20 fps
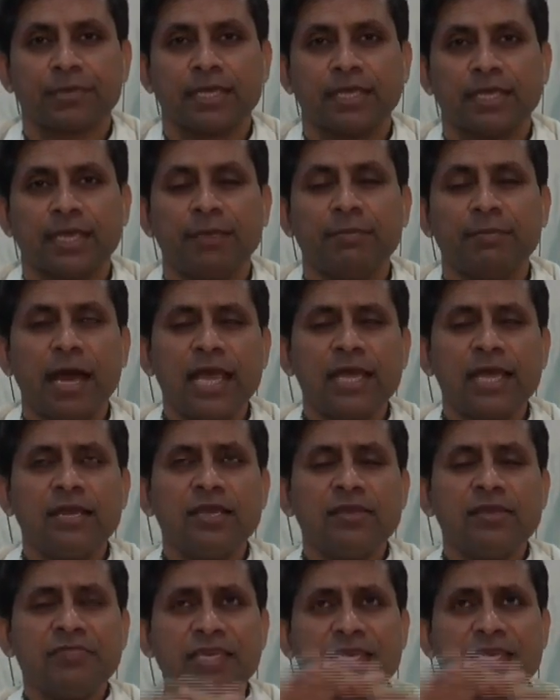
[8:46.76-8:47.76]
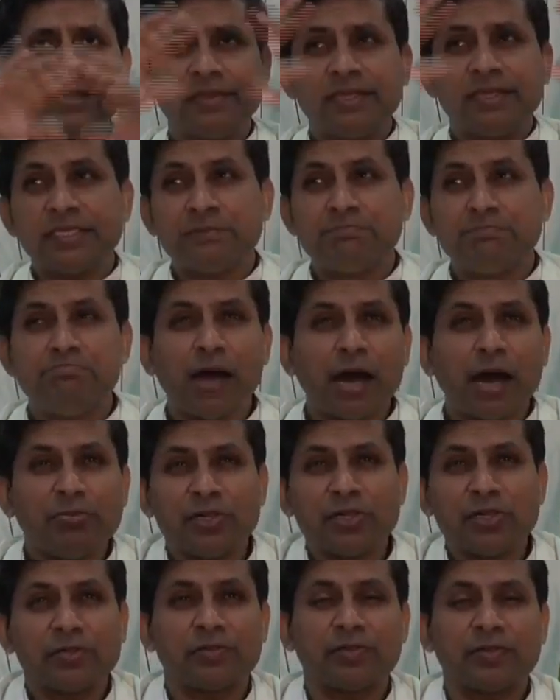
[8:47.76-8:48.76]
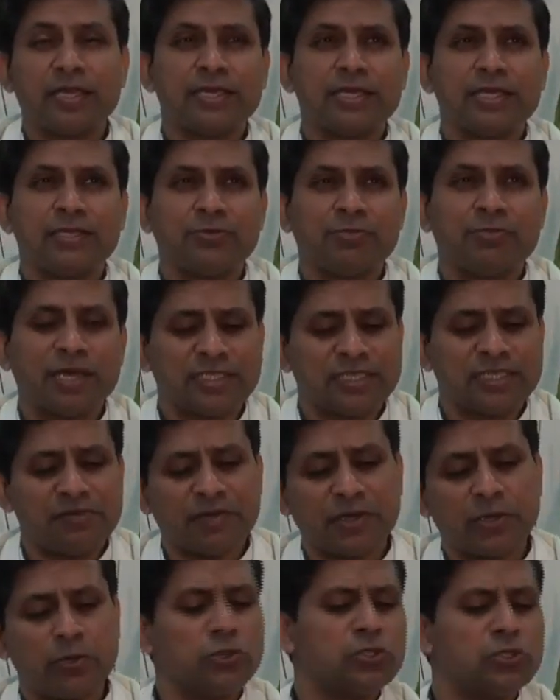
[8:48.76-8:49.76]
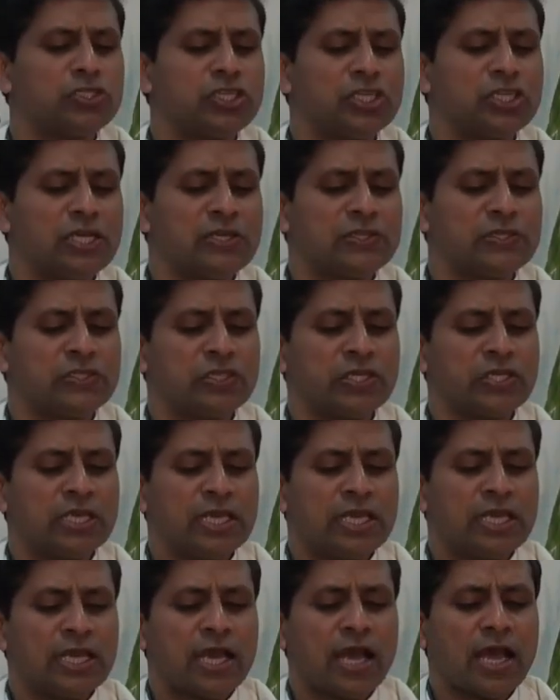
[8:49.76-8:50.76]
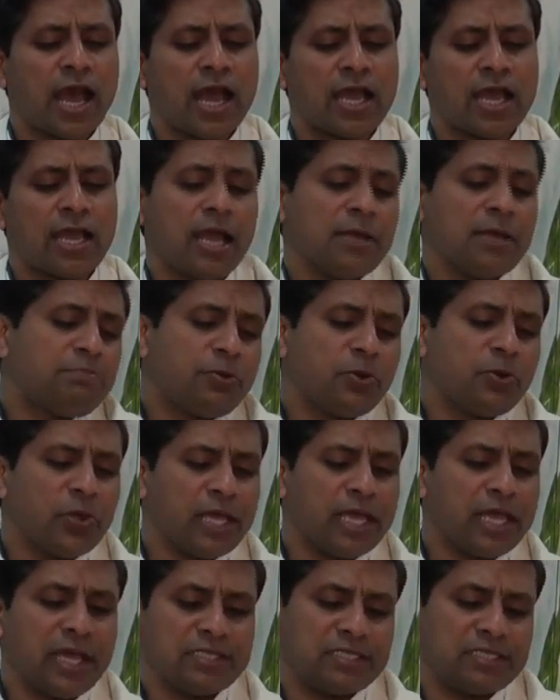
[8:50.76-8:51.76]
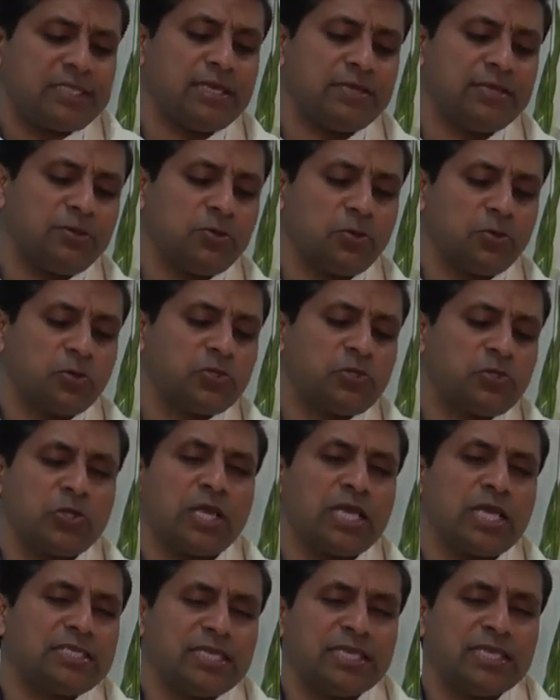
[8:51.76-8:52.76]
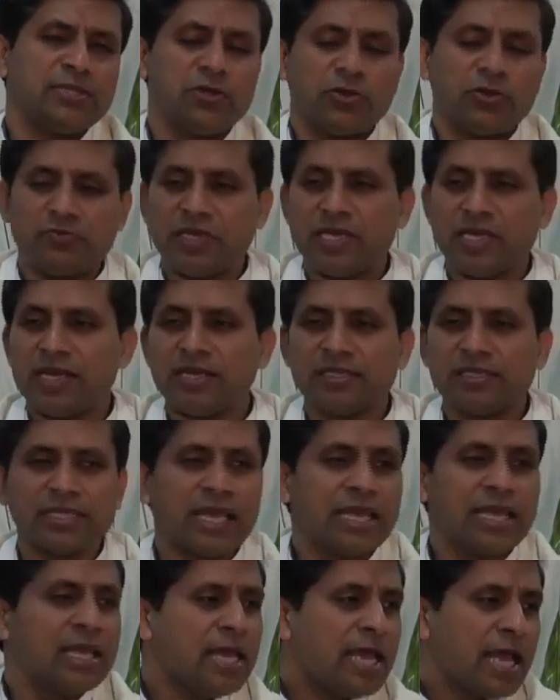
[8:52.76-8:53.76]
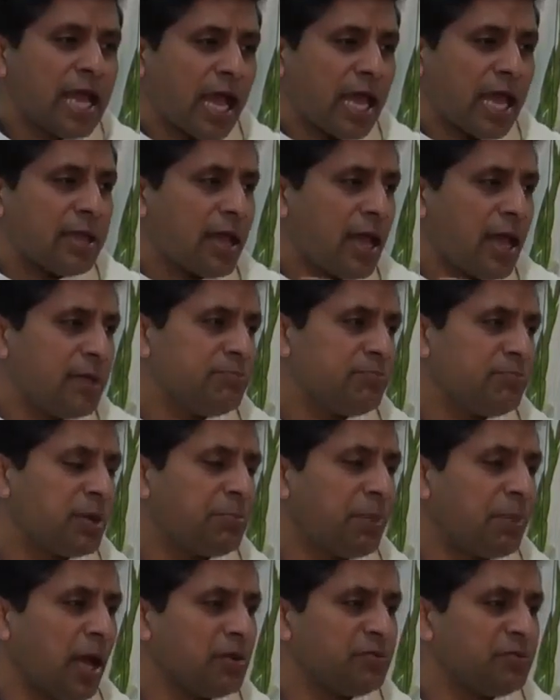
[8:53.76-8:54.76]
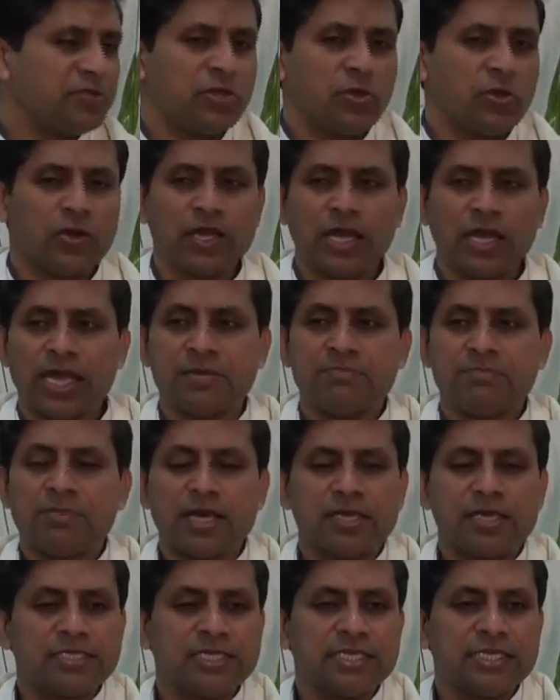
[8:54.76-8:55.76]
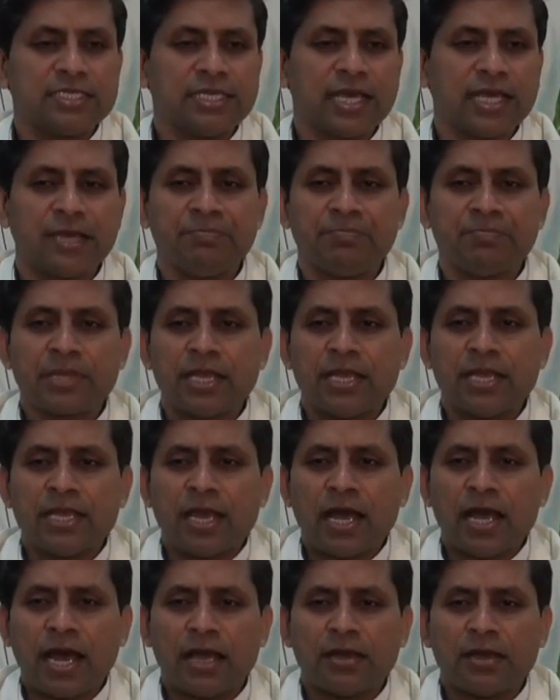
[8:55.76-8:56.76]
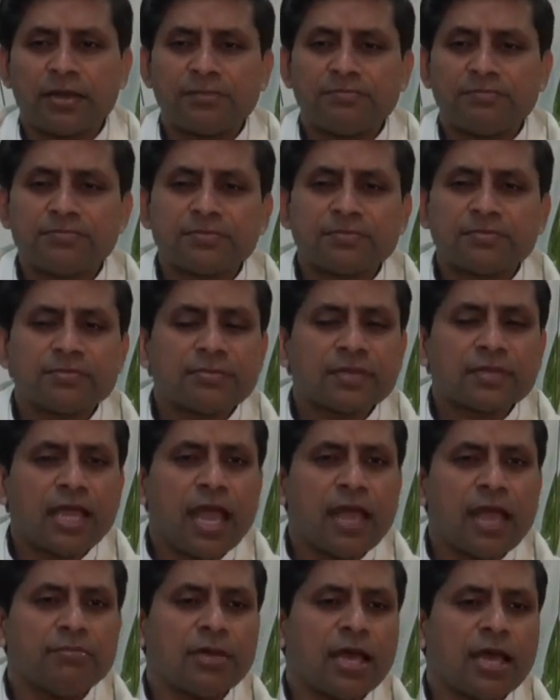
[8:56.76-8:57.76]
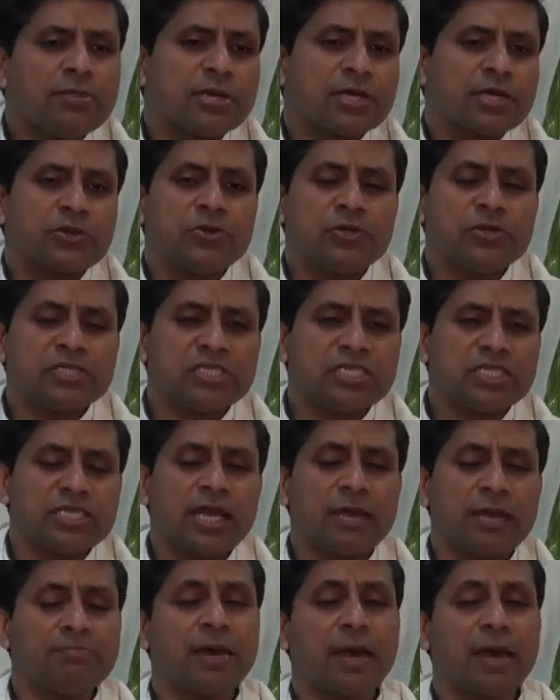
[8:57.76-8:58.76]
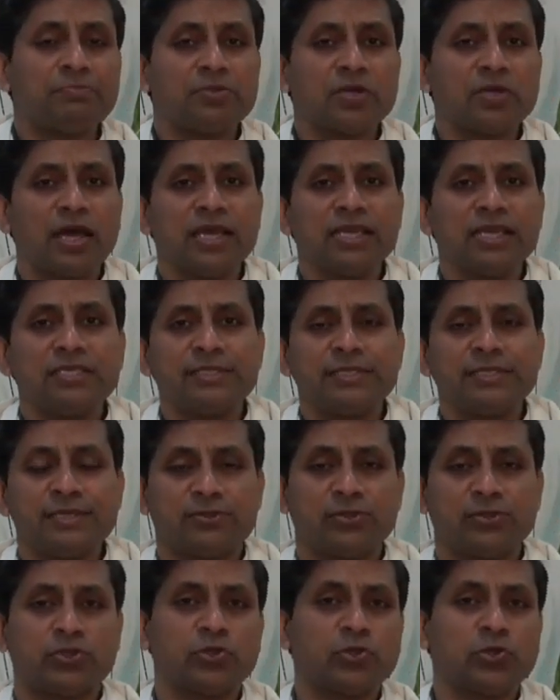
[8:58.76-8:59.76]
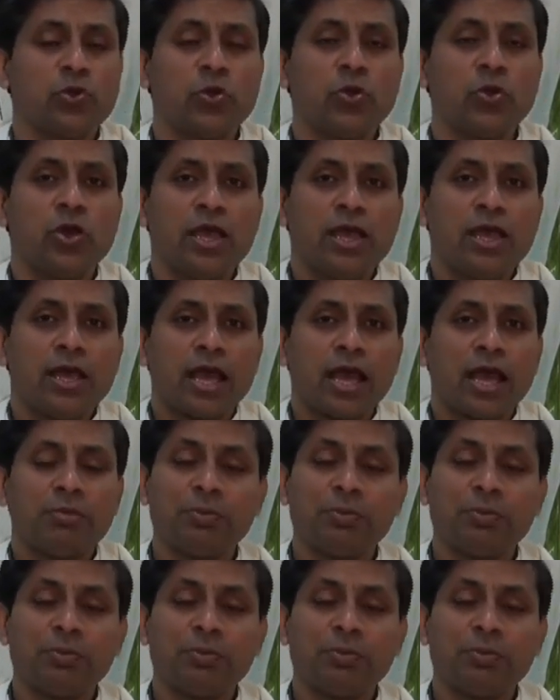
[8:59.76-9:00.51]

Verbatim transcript: am I living in this bubble thinking to myself, I go to church, I, I pray, I say the rosary, I say the novenas, I, I, am a part of the online masses, I, I, I'm, I'm a Christian, I'm baptized, and so I'm a